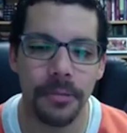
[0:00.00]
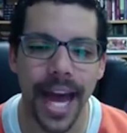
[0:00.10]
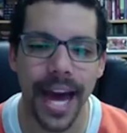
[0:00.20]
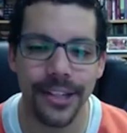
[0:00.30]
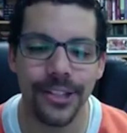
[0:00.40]

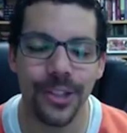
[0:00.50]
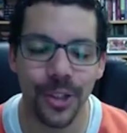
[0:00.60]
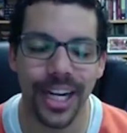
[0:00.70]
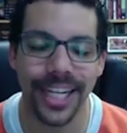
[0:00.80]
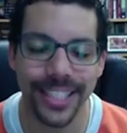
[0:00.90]
God is so
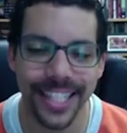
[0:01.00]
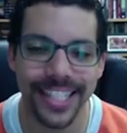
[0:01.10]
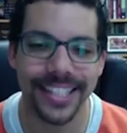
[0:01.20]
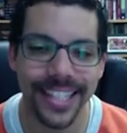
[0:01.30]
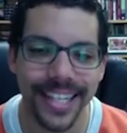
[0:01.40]

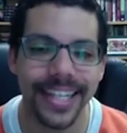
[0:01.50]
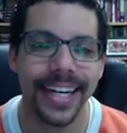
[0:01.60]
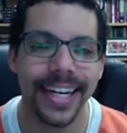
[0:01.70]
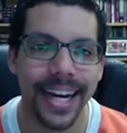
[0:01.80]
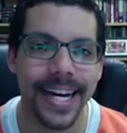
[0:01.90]
gracious
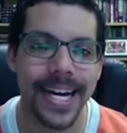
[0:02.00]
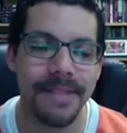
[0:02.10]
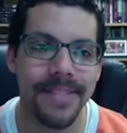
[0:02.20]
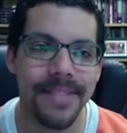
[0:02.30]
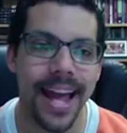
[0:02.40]

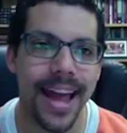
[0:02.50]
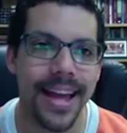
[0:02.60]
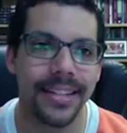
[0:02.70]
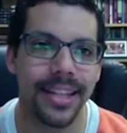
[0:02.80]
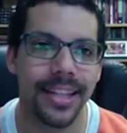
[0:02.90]
and